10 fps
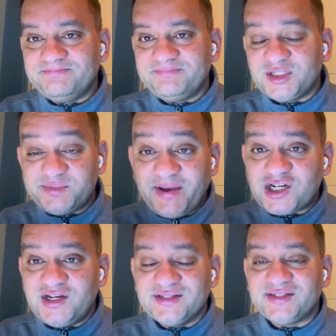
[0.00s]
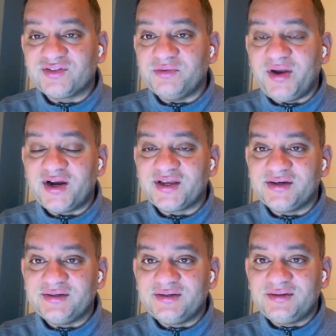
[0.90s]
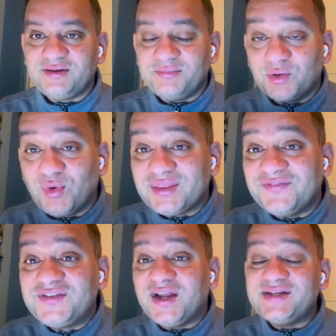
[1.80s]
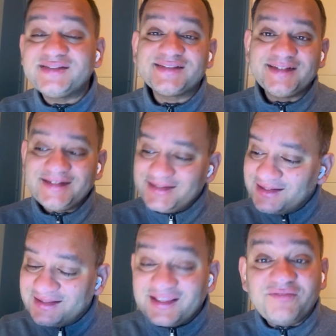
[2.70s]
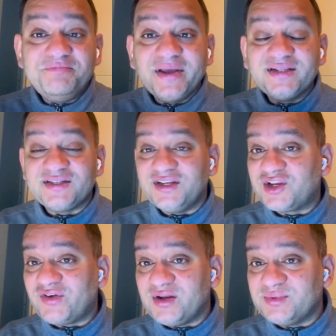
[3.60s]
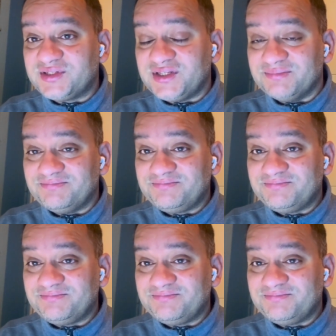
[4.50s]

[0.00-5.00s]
especially in South America. But what they've done is they've built an incredible team.